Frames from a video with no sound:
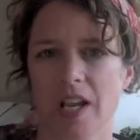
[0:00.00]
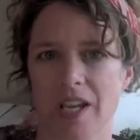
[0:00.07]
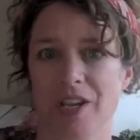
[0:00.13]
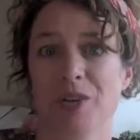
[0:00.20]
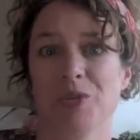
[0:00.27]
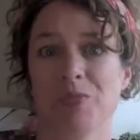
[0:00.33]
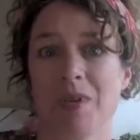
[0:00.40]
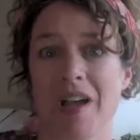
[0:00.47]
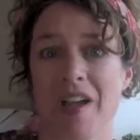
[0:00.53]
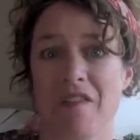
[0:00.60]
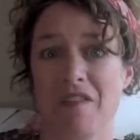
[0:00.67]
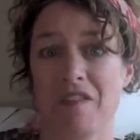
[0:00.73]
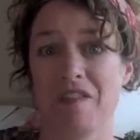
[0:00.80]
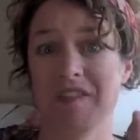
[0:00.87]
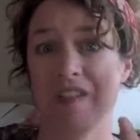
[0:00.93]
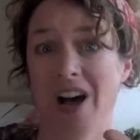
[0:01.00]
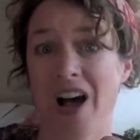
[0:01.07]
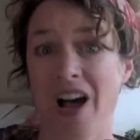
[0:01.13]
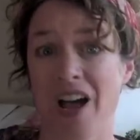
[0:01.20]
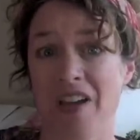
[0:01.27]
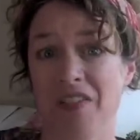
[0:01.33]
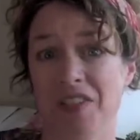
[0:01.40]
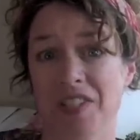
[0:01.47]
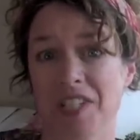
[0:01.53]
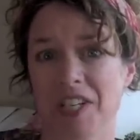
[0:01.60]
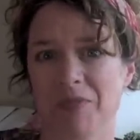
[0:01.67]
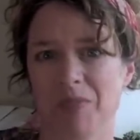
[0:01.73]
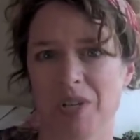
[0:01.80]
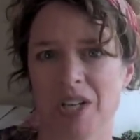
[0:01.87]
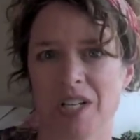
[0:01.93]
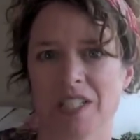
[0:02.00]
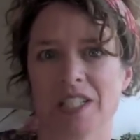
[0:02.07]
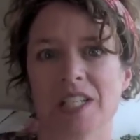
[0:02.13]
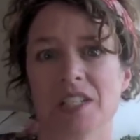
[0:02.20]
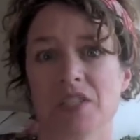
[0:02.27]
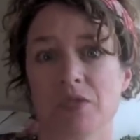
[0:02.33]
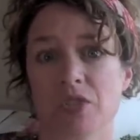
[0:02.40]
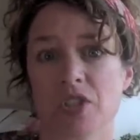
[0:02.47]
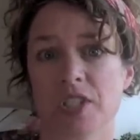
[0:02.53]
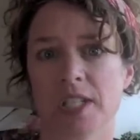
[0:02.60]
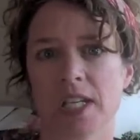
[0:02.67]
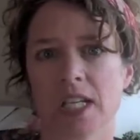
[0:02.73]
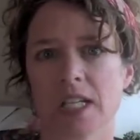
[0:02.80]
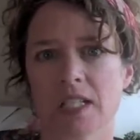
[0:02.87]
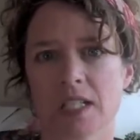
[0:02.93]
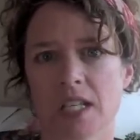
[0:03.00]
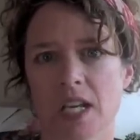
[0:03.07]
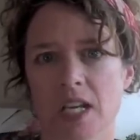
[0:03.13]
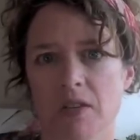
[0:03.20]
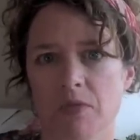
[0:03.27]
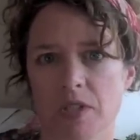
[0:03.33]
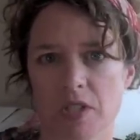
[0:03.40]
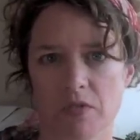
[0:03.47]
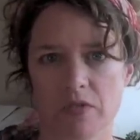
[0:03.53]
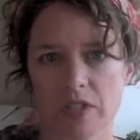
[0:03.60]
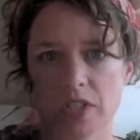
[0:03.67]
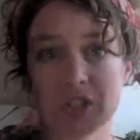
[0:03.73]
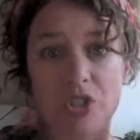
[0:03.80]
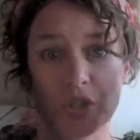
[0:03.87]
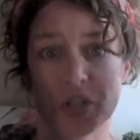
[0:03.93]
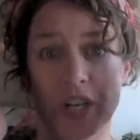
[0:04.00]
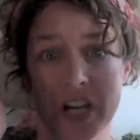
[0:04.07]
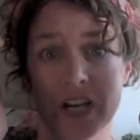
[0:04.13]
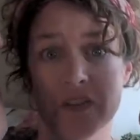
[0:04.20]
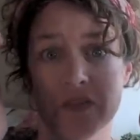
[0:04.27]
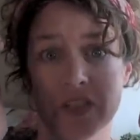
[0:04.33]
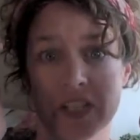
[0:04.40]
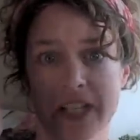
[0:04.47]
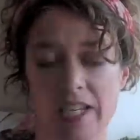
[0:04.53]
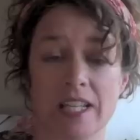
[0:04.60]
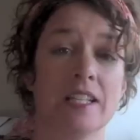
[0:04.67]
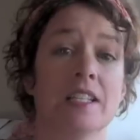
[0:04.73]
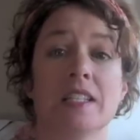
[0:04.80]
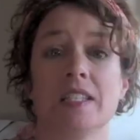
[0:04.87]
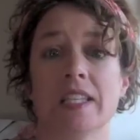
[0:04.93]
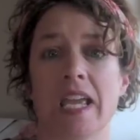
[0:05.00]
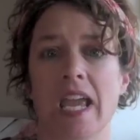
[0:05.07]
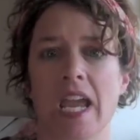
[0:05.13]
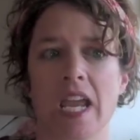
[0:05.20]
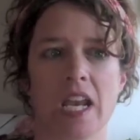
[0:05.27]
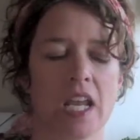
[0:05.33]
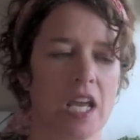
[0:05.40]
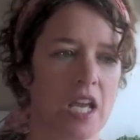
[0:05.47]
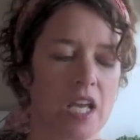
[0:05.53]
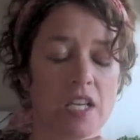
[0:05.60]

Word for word: Here's my five-step process for staying sane when you feel creatively insane,